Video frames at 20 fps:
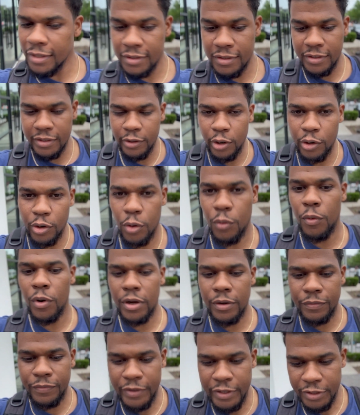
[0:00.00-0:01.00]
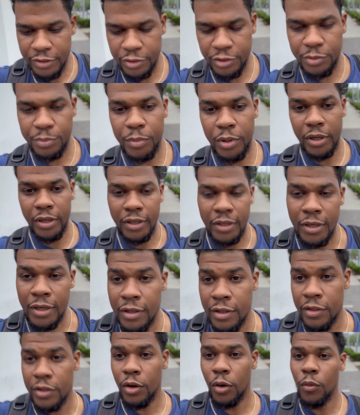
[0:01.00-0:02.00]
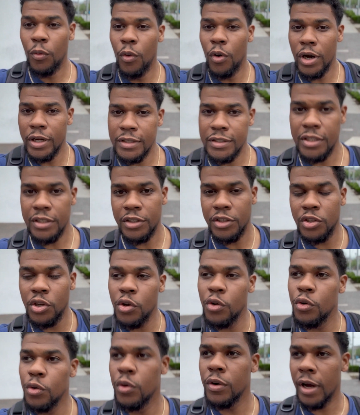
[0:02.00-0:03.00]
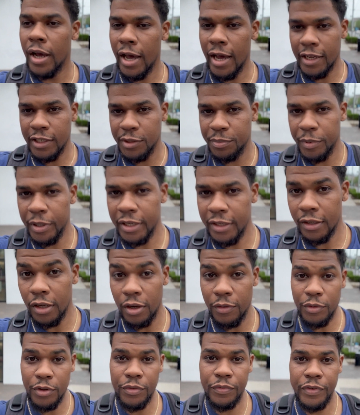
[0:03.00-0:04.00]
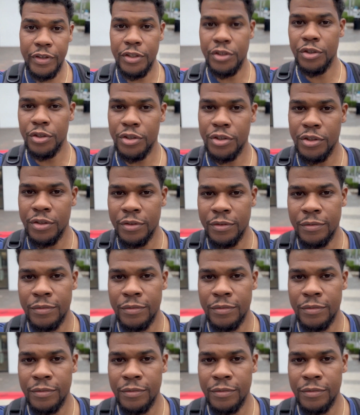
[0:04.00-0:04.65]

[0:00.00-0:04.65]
0 to 1 features, but the 1 to 2 aspect of the features.